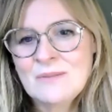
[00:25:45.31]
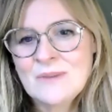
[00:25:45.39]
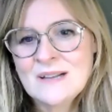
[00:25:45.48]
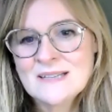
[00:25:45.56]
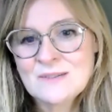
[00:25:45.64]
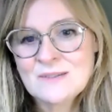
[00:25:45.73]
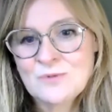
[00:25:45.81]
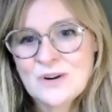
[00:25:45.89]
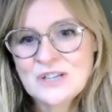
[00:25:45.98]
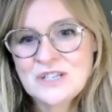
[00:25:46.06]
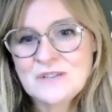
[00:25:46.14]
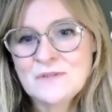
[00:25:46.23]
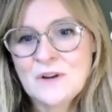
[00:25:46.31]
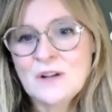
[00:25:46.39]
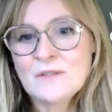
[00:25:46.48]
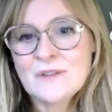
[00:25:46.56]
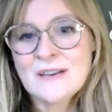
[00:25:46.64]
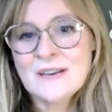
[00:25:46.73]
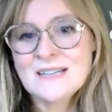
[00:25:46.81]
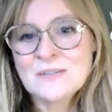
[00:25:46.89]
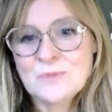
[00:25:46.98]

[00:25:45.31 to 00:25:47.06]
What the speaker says: is we're actually evolving into,